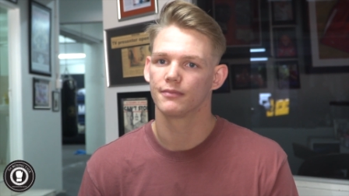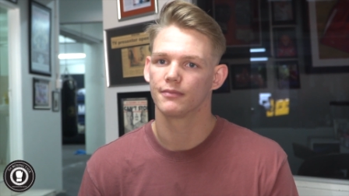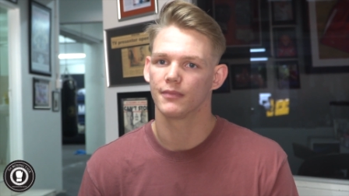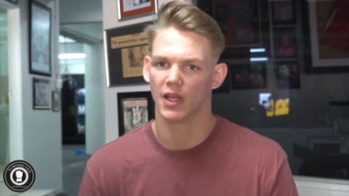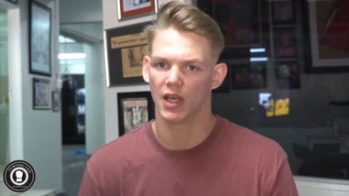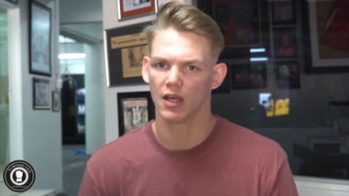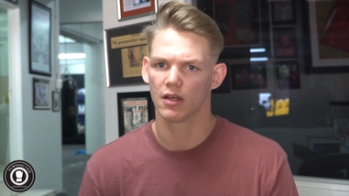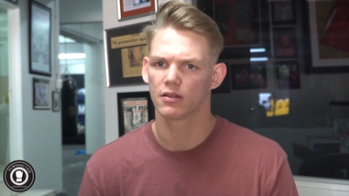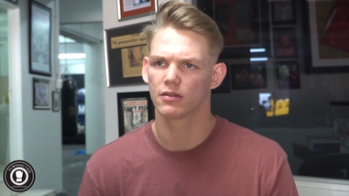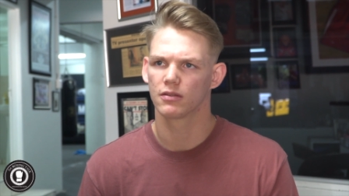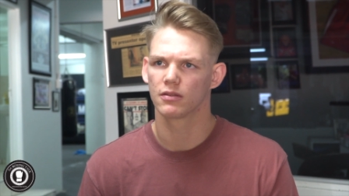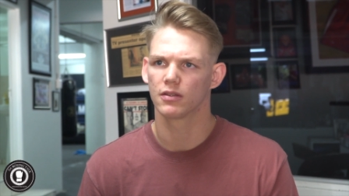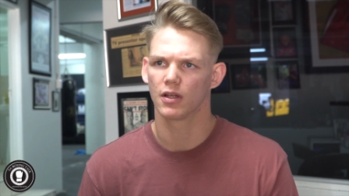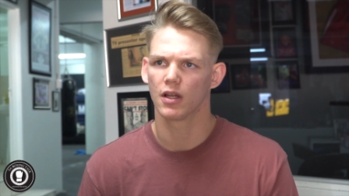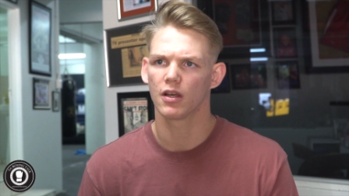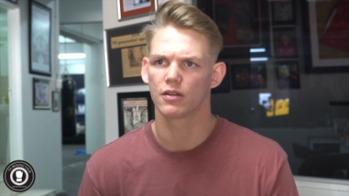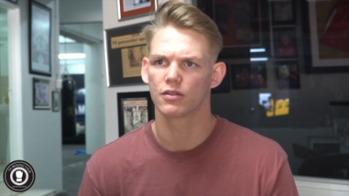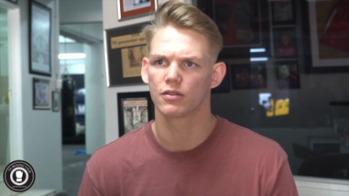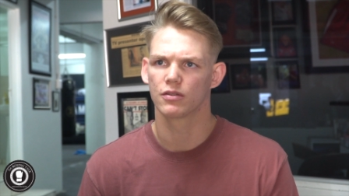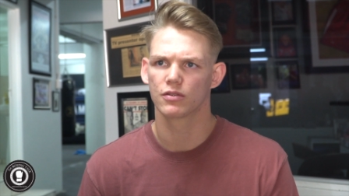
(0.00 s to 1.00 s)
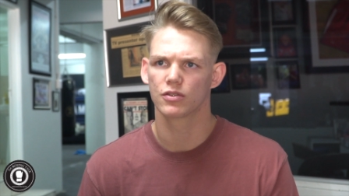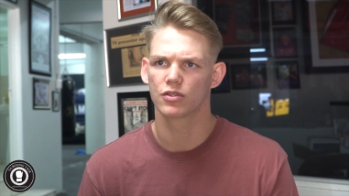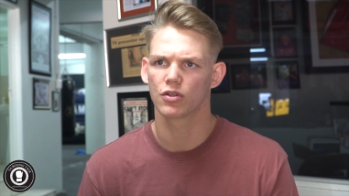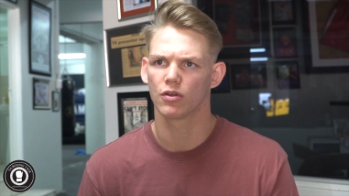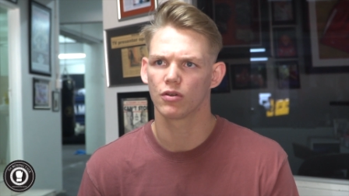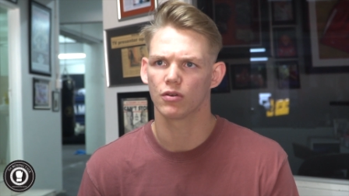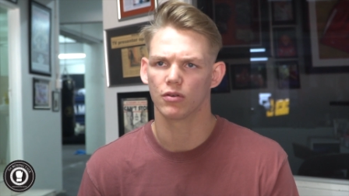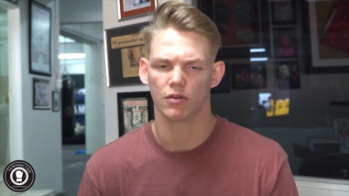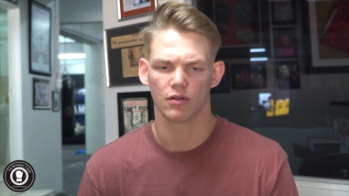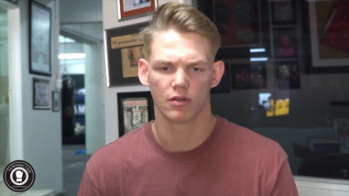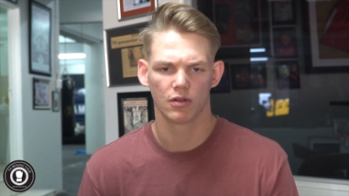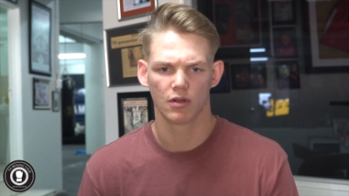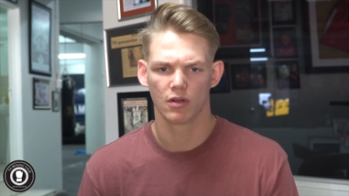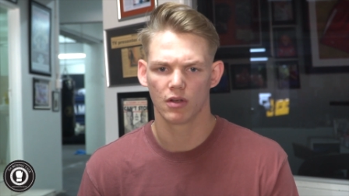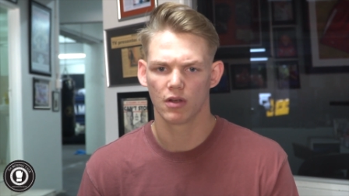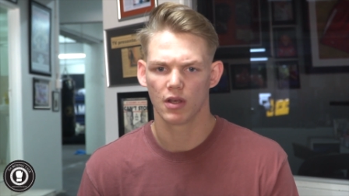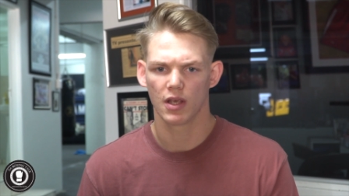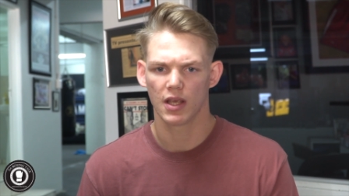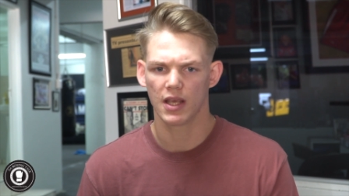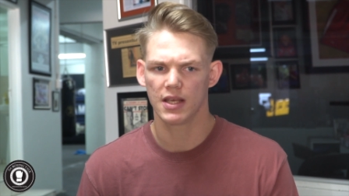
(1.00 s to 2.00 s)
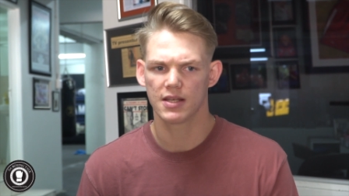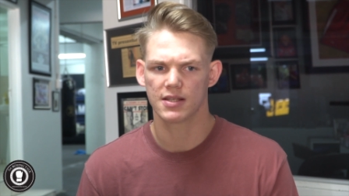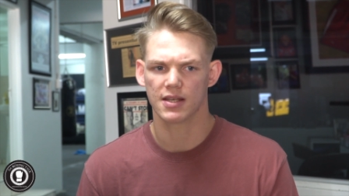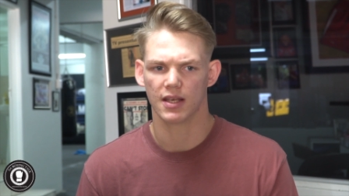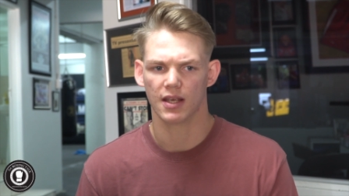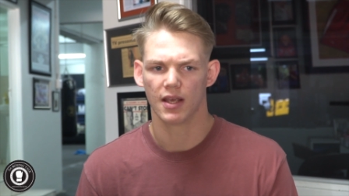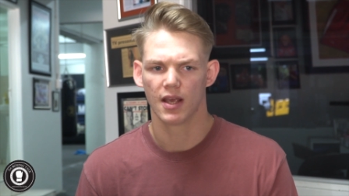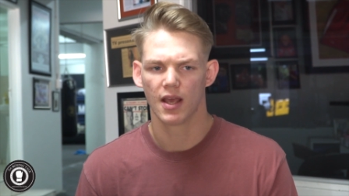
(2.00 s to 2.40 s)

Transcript: Yeah, no, sure, easy.